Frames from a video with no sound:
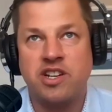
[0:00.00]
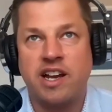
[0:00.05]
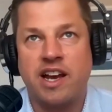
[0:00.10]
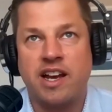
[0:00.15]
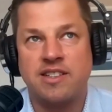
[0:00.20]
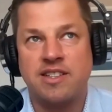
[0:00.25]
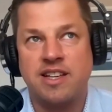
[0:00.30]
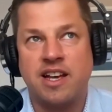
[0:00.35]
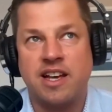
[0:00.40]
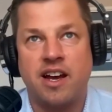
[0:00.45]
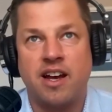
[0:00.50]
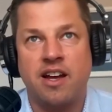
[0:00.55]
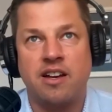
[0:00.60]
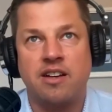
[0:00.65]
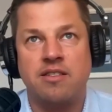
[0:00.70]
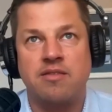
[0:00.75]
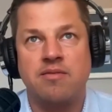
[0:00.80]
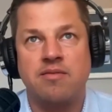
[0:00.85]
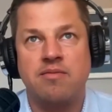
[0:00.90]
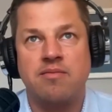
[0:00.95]
has had
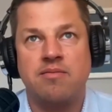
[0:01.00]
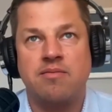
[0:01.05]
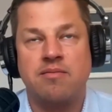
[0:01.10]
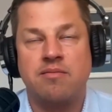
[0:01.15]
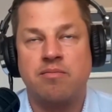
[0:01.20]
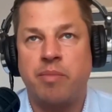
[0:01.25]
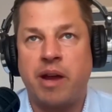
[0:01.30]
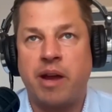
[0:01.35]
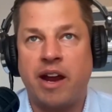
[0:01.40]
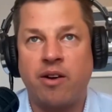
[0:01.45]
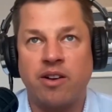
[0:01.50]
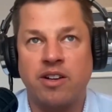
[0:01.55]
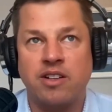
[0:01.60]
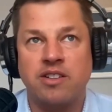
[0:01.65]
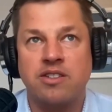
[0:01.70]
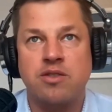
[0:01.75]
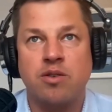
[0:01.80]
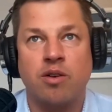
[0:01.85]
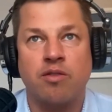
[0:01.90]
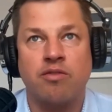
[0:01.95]

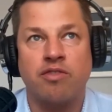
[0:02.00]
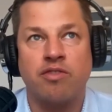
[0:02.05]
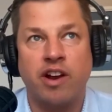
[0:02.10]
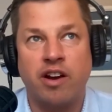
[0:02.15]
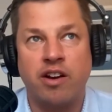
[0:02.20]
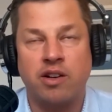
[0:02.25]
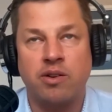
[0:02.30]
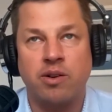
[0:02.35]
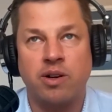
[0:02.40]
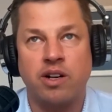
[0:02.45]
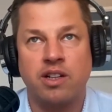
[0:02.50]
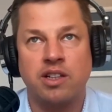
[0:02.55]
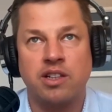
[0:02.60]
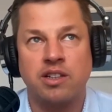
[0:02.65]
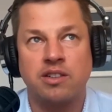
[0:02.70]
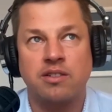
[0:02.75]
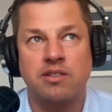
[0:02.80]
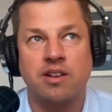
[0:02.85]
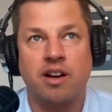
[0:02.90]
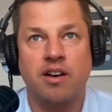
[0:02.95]
parents who are very
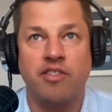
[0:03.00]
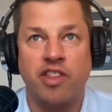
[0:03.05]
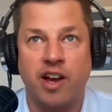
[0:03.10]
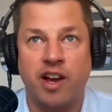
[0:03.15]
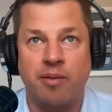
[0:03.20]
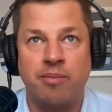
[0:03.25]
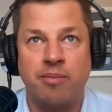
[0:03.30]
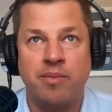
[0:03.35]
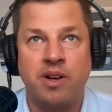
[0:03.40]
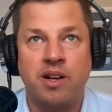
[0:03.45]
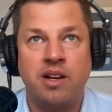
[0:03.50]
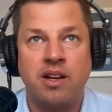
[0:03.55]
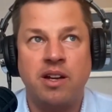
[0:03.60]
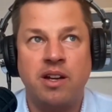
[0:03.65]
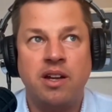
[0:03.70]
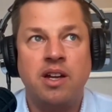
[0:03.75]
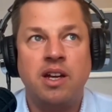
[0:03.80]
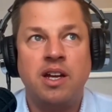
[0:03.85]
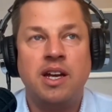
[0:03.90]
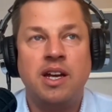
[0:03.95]
critical of them,
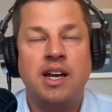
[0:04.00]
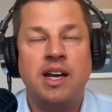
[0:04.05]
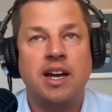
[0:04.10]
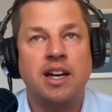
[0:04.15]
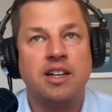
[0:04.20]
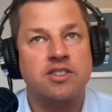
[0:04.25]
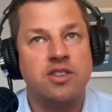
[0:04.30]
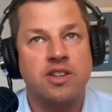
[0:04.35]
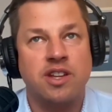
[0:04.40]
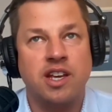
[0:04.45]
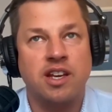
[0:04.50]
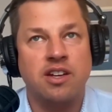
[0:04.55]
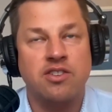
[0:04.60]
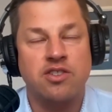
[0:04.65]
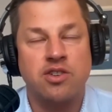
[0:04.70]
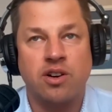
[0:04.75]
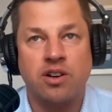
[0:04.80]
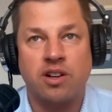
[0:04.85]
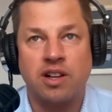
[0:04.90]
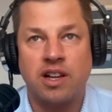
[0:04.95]
and so they
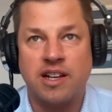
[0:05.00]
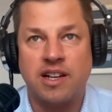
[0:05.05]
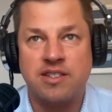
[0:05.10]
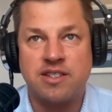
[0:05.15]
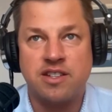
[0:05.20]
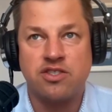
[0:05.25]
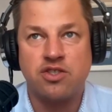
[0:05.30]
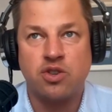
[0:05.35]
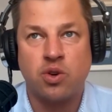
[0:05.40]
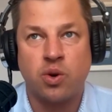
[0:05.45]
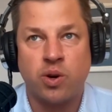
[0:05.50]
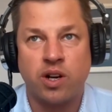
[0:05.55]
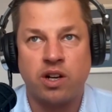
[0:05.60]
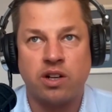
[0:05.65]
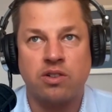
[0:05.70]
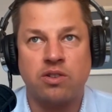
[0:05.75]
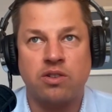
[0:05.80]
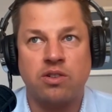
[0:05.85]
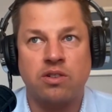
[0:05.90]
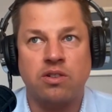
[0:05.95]
internalize this
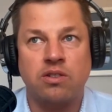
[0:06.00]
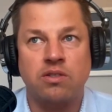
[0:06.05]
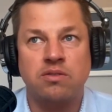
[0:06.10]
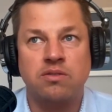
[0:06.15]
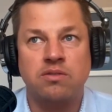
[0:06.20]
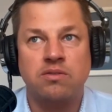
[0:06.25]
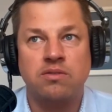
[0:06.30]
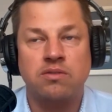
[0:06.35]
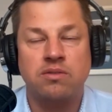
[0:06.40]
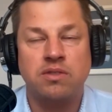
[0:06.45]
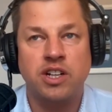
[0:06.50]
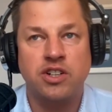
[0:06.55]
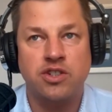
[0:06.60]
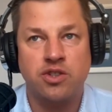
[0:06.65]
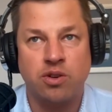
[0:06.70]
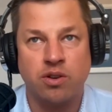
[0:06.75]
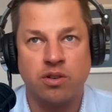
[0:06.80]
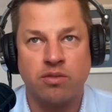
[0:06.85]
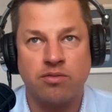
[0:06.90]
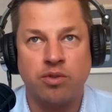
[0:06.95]
critical
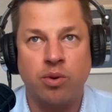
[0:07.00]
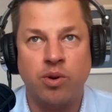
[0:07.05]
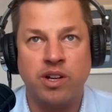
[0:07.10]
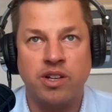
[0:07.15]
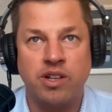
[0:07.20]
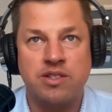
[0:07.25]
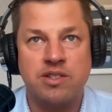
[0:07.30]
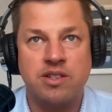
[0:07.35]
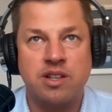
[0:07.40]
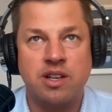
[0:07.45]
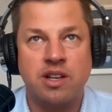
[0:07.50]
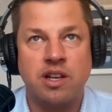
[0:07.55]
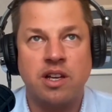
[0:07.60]
internal voice.